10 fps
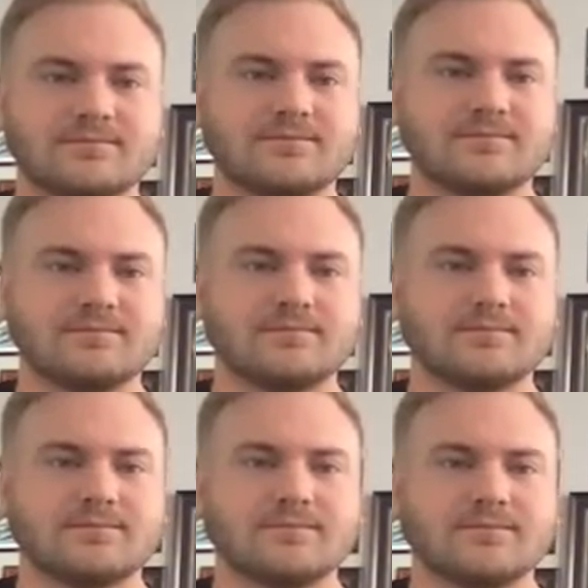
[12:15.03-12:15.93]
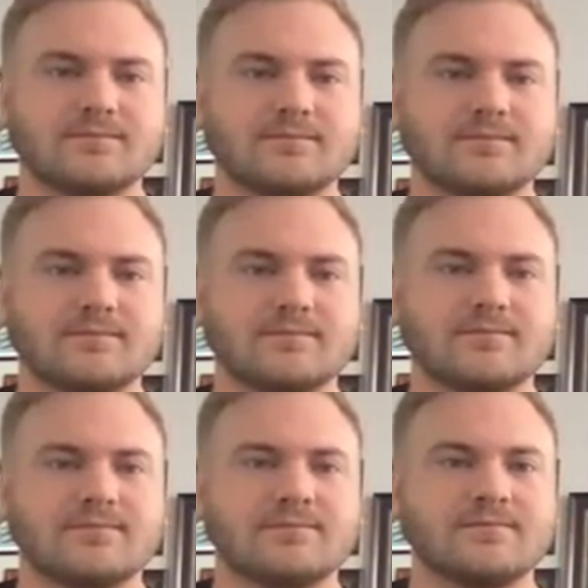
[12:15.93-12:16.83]

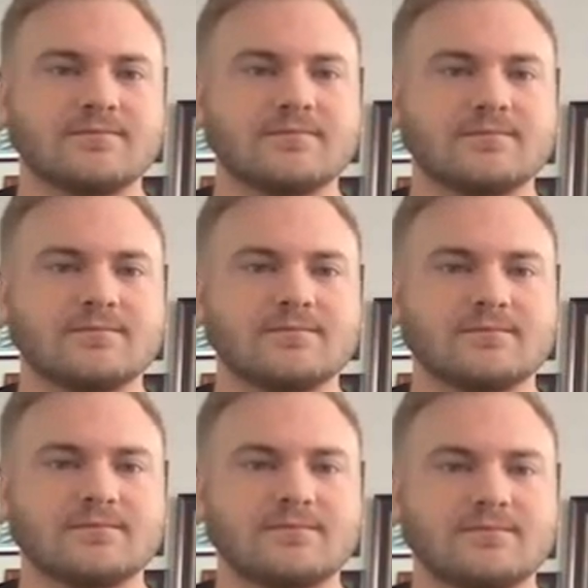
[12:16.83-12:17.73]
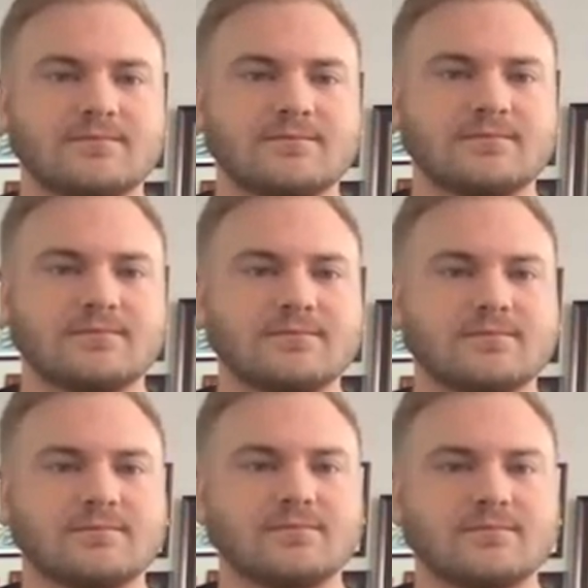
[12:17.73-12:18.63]

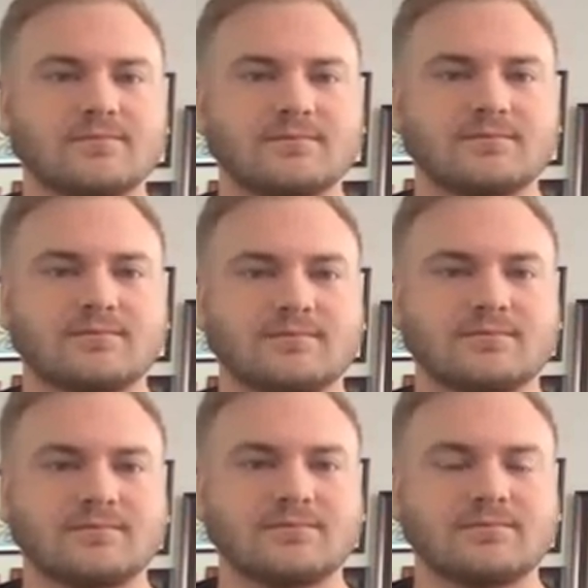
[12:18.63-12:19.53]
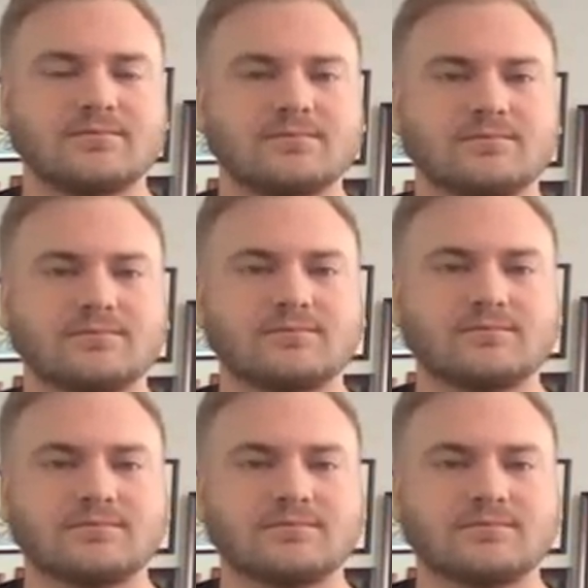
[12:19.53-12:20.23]
No words are spoken by the person on screen.